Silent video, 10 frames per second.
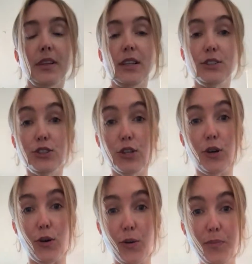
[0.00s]

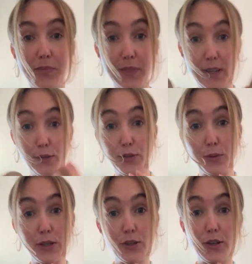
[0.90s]
so if you
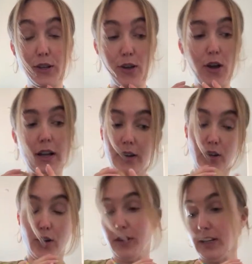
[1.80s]
want to cook along, I don't
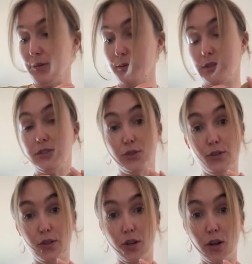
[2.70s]
know if anyone wants to
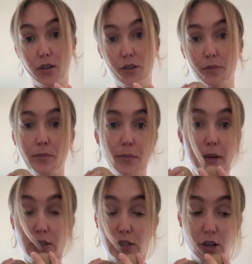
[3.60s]
cook along,
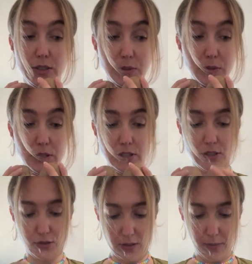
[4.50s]
but you can always rewatch the
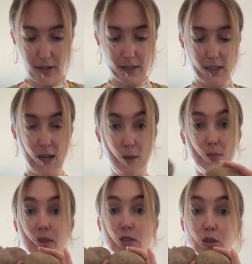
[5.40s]
stream another
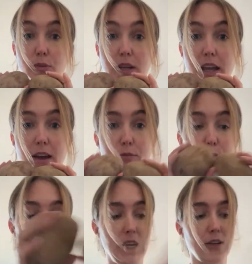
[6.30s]
time. So we have
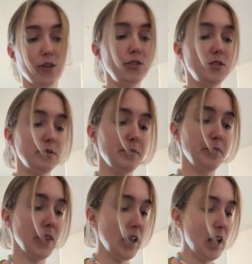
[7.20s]
potatoes.
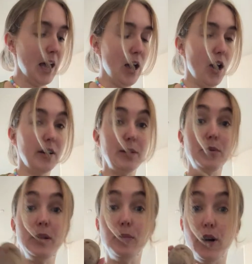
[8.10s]
I already
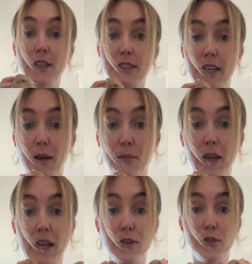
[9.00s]
pre-boiled them,
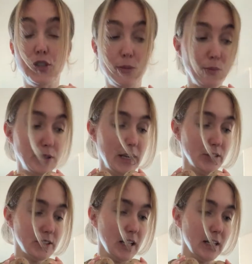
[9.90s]
and for German potato
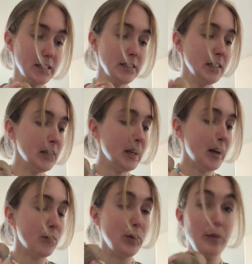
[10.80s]
salad,
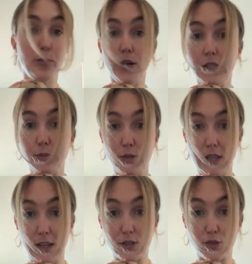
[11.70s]
we boil the
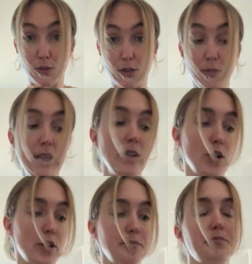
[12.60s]
potatoes with the peel
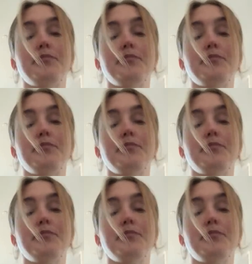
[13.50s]
on.